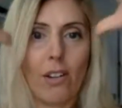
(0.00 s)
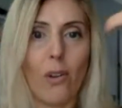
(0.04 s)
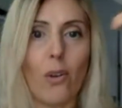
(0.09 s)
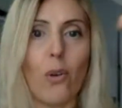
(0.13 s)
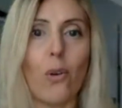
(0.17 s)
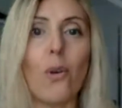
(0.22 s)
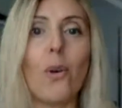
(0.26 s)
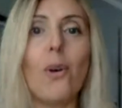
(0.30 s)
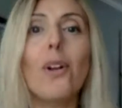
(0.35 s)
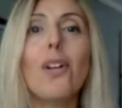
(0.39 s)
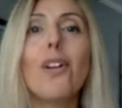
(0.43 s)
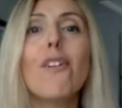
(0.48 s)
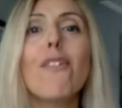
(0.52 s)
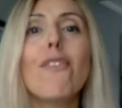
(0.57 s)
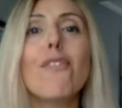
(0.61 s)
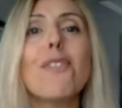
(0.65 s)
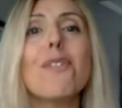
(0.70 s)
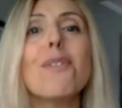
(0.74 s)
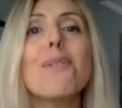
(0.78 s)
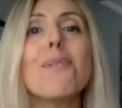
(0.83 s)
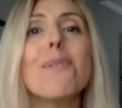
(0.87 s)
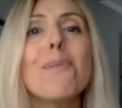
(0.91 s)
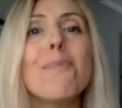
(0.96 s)
all of
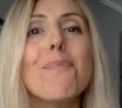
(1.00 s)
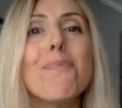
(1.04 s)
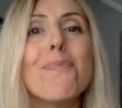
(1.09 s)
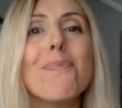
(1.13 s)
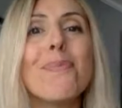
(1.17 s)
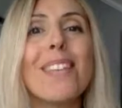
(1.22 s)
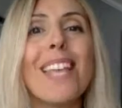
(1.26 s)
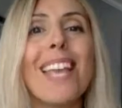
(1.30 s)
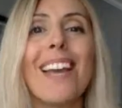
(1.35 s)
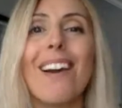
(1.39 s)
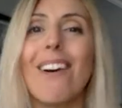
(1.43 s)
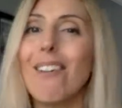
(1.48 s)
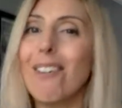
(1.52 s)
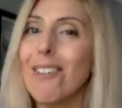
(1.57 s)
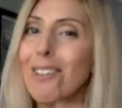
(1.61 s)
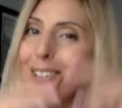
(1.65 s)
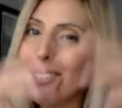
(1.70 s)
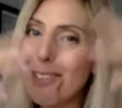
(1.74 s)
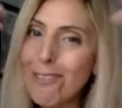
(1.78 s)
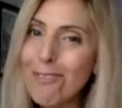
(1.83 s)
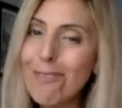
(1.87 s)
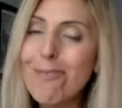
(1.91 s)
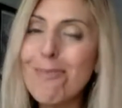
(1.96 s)
you,
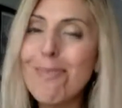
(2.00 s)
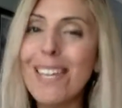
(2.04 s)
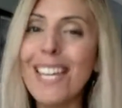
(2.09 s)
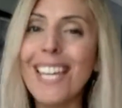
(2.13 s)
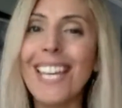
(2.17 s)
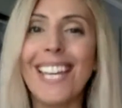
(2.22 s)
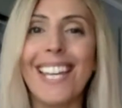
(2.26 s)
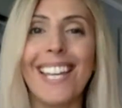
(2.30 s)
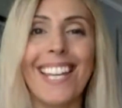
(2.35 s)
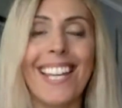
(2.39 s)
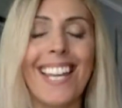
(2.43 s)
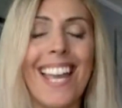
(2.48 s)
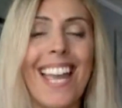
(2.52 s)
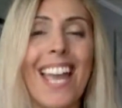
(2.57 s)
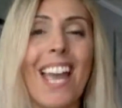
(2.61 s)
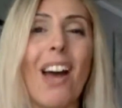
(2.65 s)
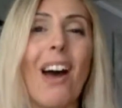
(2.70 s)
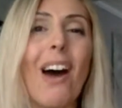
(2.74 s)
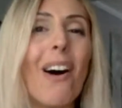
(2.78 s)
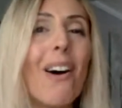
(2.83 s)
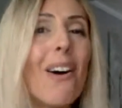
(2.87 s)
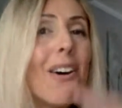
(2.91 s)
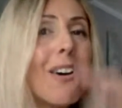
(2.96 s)
all of me,
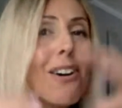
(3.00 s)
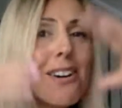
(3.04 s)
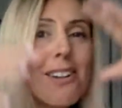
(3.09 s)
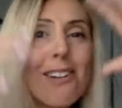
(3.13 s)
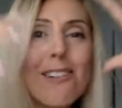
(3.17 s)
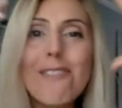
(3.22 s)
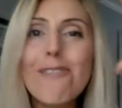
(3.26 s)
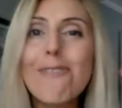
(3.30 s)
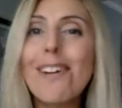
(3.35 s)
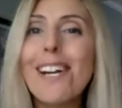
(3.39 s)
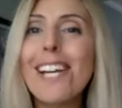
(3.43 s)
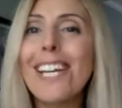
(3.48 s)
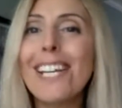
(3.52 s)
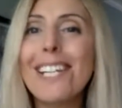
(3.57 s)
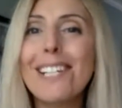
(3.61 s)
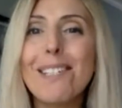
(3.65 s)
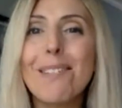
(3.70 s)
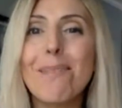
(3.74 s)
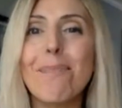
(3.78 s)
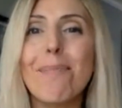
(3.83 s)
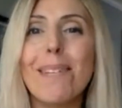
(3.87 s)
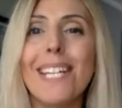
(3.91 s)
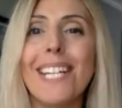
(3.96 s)
all of my
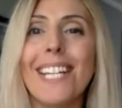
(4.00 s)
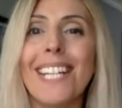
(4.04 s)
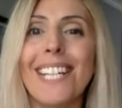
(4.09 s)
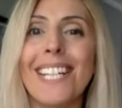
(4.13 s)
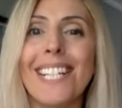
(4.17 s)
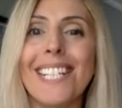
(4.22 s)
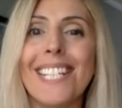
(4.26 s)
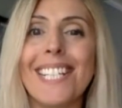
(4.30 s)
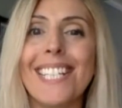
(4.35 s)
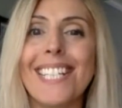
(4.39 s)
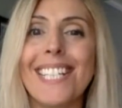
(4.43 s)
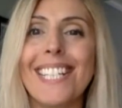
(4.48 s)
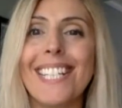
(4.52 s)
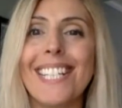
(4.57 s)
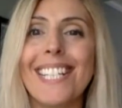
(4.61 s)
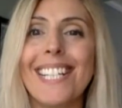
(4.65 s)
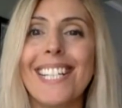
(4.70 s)
experience